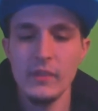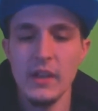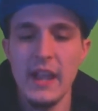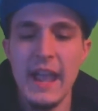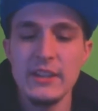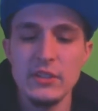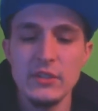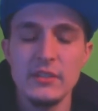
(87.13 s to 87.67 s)

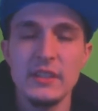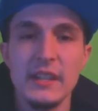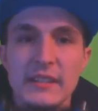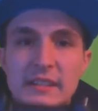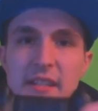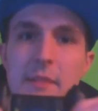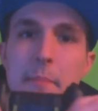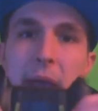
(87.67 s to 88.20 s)
as you see,
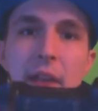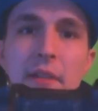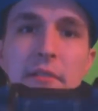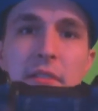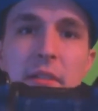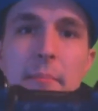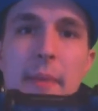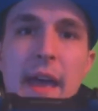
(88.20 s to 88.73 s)
it's got the
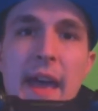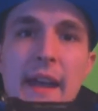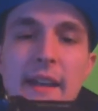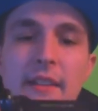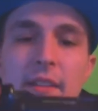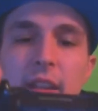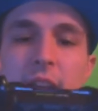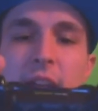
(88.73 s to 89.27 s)
paddles in the back,
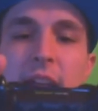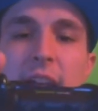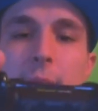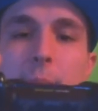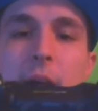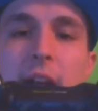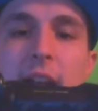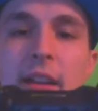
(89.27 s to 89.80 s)
and I
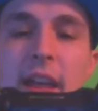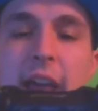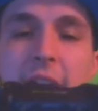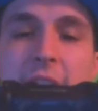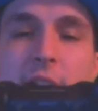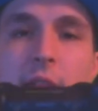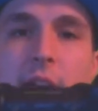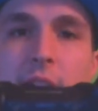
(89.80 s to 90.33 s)
got mine
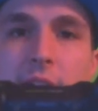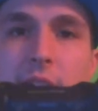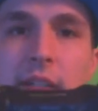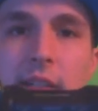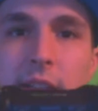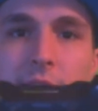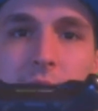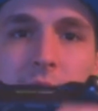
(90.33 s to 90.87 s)
A right
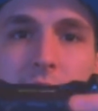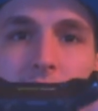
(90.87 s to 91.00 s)
here.